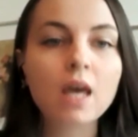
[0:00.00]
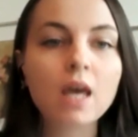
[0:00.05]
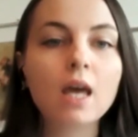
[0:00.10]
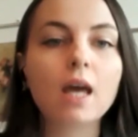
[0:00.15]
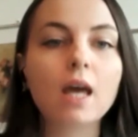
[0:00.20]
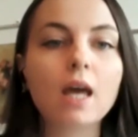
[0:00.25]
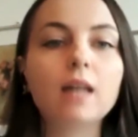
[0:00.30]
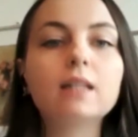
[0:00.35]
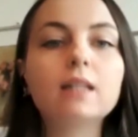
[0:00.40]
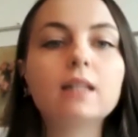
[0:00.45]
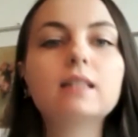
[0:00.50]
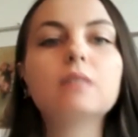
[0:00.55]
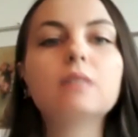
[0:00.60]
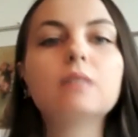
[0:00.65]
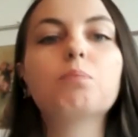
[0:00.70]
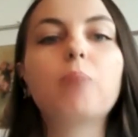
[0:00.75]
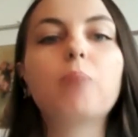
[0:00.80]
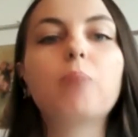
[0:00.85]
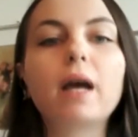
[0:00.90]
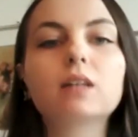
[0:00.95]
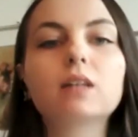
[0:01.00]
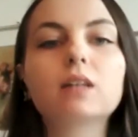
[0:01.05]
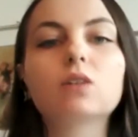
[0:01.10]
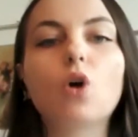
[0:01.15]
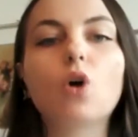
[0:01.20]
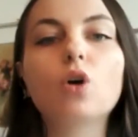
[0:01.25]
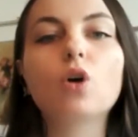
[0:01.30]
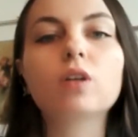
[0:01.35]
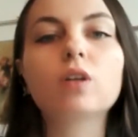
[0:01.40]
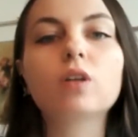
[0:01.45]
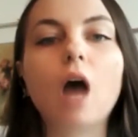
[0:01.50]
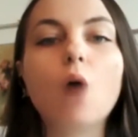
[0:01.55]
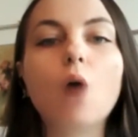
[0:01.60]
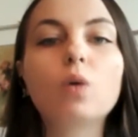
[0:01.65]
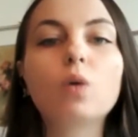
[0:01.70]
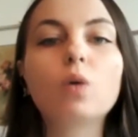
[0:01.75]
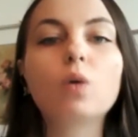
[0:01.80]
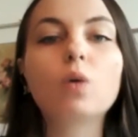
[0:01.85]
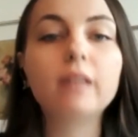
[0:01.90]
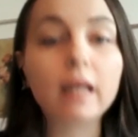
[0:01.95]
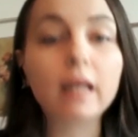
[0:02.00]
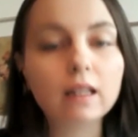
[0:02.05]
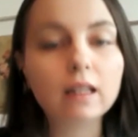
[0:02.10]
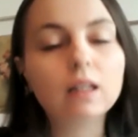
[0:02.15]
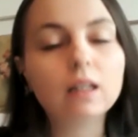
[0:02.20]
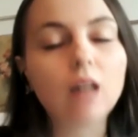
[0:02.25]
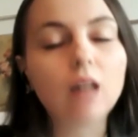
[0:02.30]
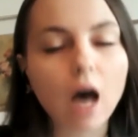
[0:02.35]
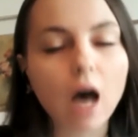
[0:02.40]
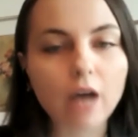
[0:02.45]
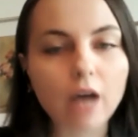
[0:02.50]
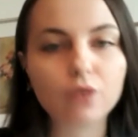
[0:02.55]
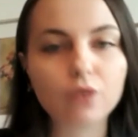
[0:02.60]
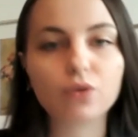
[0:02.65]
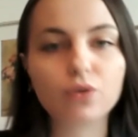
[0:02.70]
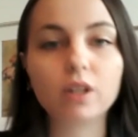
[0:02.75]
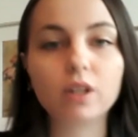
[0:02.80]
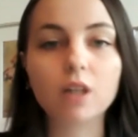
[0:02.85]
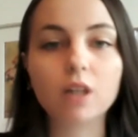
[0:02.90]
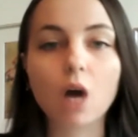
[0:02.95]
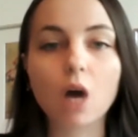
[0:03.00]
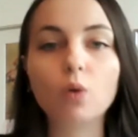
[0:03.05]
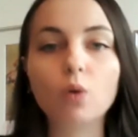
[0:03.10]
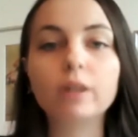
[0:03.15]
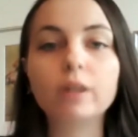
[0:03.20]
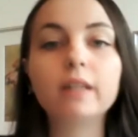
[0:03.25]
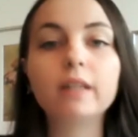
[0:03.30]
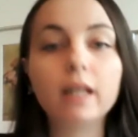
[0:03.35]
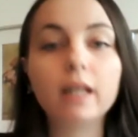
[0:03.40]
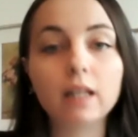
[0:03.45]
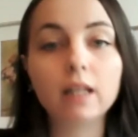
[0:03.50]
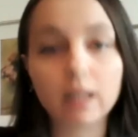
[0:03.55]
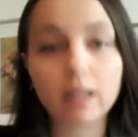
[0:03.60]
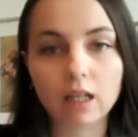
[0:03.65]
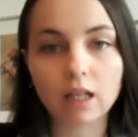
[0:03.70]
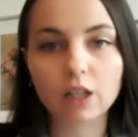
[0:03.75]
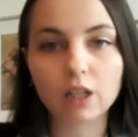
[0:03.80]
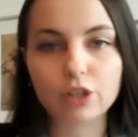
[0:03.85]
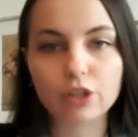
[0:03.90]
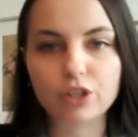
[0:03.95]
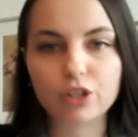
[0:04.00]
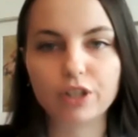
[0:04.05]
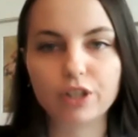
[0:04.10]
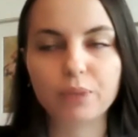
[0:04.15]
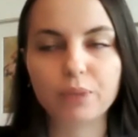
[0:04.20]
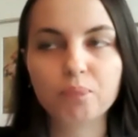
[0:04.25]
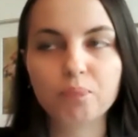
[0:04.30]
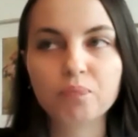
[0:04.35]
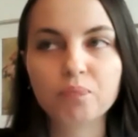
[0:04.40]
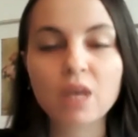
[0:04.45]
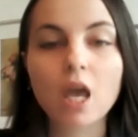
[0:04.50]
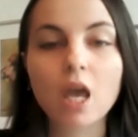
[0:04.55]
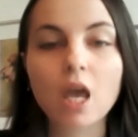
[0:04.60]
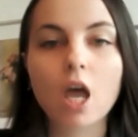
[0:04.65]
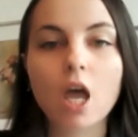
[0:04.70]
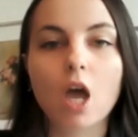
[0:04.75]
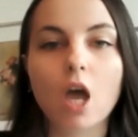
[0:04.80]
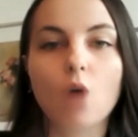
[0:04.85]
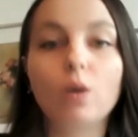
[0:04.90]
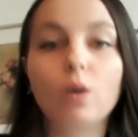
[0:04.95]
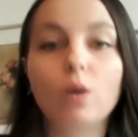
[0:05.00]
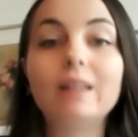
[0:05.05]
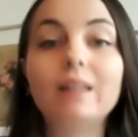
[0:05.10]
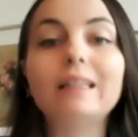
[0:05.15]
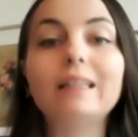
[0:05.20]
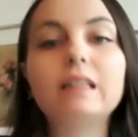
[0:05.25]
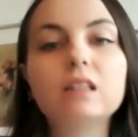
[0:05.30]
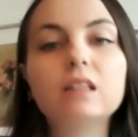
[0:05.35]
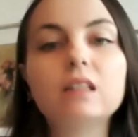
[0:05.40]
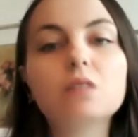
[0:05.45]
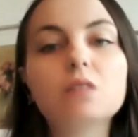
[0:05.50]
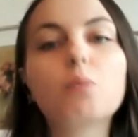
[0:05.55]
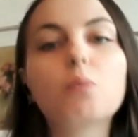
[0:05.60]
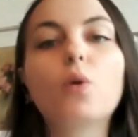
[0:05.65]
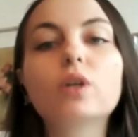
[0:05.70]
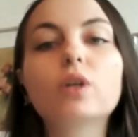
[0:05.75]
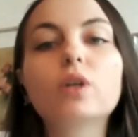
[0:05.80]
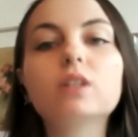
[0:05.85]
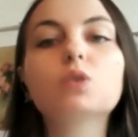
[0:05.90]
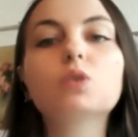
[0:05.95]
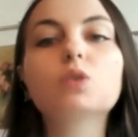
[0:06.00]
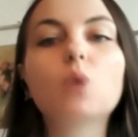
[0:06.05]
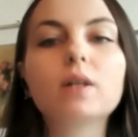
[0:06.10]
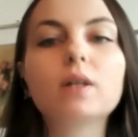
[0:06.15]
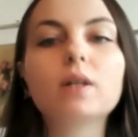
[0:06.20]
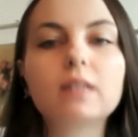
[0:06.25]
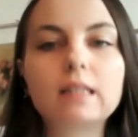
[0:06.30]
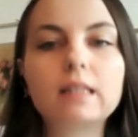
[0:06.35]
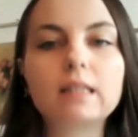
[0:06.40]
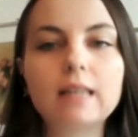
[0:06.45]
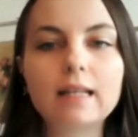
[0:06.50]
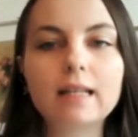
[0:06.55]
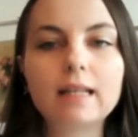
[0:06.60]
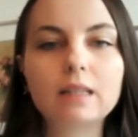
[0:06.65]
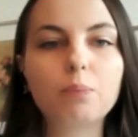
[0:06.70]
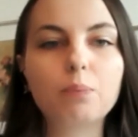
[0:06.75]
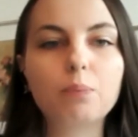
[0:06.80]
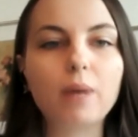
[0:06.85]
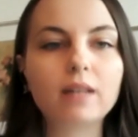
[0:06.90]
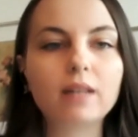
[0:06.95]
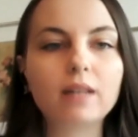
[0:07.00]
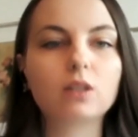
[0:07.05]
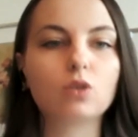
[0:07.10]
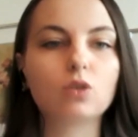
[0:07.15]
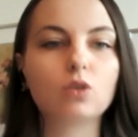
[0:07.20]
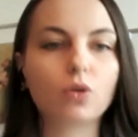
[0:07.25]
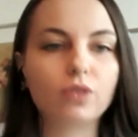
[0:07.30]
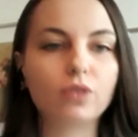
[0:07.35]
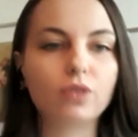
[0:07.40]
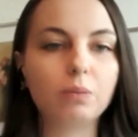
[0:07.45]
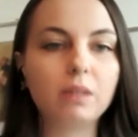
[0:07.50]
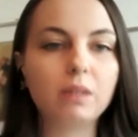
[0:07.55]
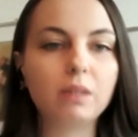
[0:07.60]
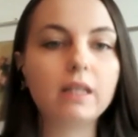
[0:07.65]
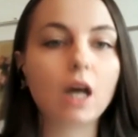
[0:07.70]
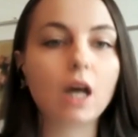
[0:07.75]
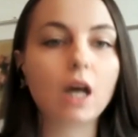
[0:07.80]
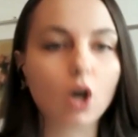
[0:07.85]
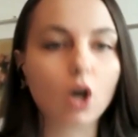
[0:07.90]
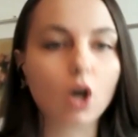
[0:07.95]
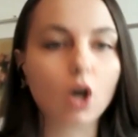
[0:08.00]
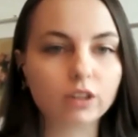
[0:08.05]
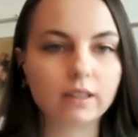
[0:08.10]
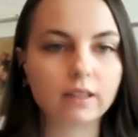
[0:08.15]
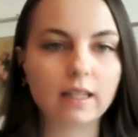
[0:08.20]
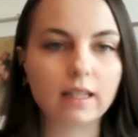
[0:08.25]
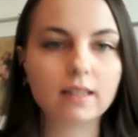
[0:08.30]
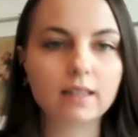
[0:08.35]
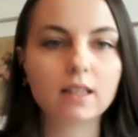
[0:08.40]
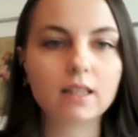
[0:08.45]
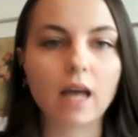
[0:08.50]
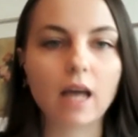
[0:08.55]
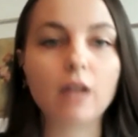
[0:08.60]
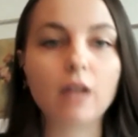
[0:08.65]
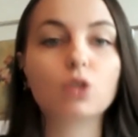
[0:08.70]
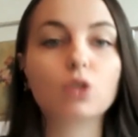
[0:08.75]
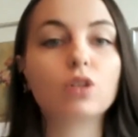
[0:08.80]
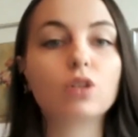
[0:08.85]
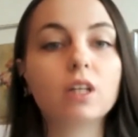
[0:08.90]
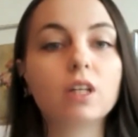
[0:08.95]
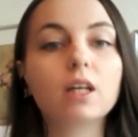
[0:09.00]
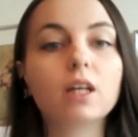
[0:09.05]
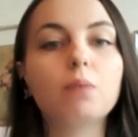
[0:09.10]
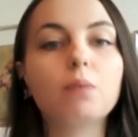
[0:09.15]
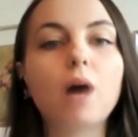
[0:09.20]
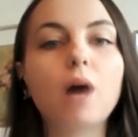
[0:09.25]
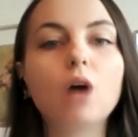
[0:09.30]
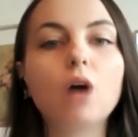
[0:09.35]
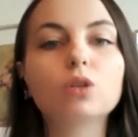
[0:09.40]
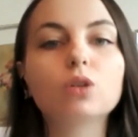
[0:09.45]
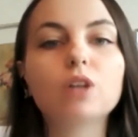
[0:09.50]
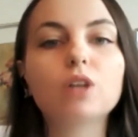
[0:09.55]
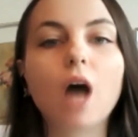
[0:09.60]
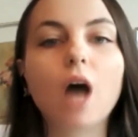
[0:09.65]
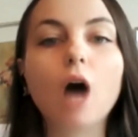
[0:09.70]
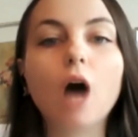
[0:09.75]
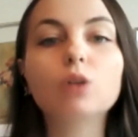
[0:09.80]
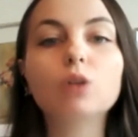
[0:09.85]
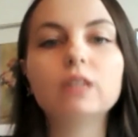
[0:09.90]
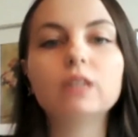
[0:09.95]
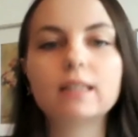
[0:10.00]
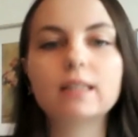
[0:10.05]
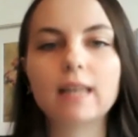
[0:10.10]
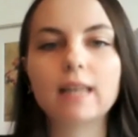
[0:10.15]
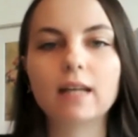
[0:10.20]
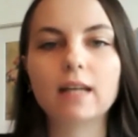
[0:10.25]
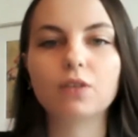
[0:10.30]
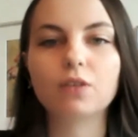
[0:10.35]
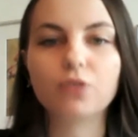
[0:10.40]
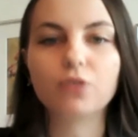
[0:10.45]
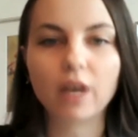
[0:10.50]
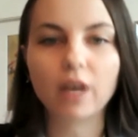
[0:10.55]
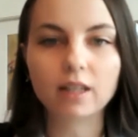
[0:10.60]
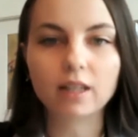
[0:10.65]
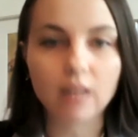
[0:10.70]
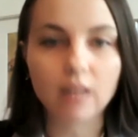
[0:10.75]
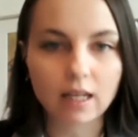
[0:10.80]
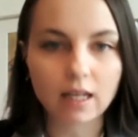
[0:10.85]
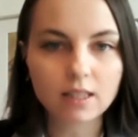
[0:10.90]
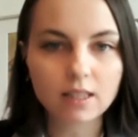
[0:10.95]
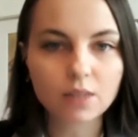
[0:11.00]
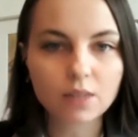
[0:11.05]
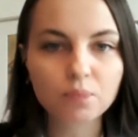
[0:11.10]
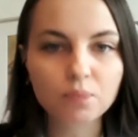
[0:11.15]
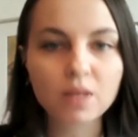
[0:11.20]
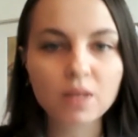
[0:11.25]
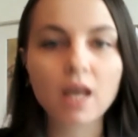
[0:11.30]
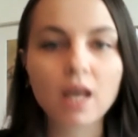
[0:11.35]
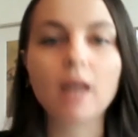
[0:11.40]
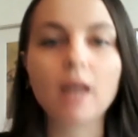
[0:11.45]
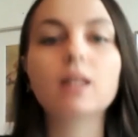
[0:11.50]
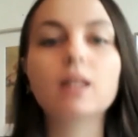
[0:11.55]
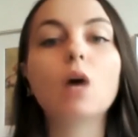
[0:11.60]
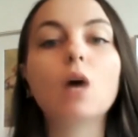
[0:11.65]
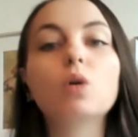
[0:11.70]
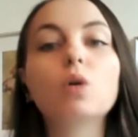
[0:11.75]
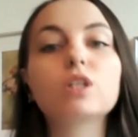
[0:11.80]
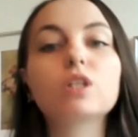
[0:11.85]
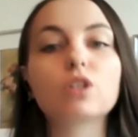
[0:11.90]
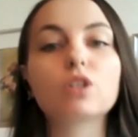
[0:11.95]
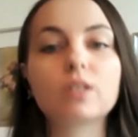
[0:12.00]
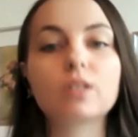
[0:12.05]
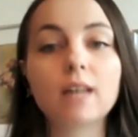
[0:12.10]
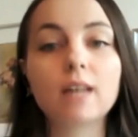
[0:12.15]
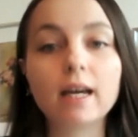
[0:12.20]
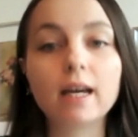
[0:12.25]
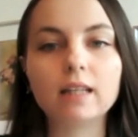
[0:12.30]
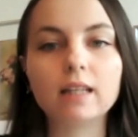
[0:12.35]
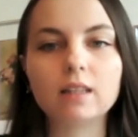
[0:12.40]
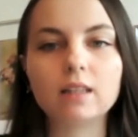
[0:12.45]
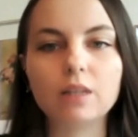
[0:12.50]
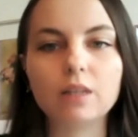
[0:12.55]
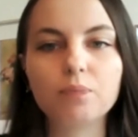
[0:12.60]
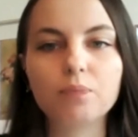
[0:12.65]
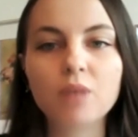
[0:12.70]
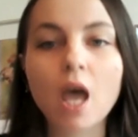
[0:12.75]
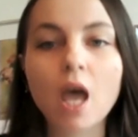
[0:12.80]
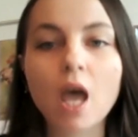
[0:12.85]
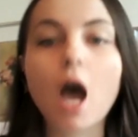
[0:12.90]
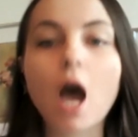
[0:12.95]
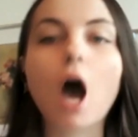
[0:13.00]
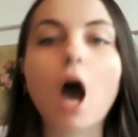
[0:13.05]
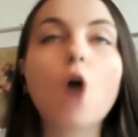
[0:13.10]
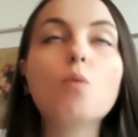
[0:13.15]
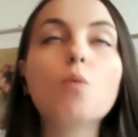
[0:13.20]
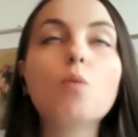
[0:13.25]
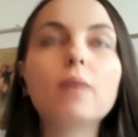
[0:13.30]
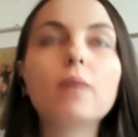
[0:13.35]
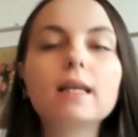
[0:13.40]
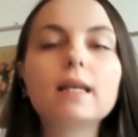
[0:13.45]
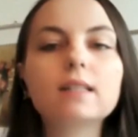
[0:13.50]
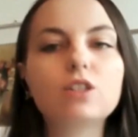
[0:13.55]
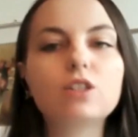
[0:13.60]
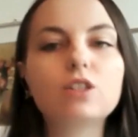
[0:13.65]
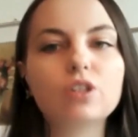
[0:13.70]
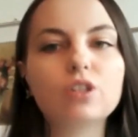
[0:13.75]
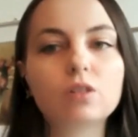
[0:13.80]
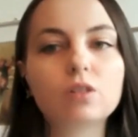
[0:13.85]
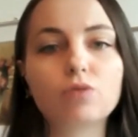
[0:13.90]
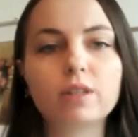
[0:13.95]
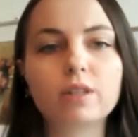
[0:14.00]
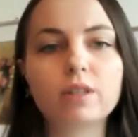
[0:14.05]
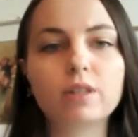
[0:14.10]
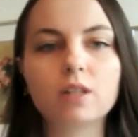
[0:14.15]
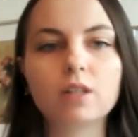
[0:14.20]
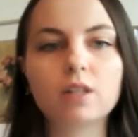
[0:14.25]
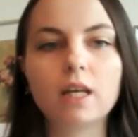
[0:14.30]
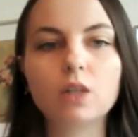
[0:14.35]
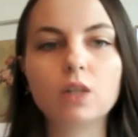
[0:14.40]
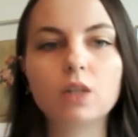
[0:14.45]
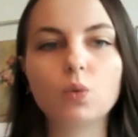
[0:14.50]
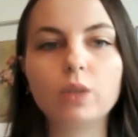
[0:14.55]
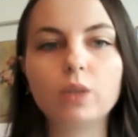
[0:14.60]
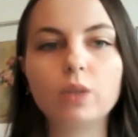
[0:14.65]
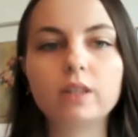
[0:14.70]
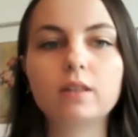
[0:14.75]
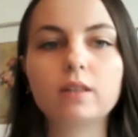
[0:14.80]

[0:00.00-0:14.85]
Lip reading: and its impact on our daily life and our daily culture. Well, it is important to understand the pattern of the media content and to think about how this can affect us and our society, how messages resonate with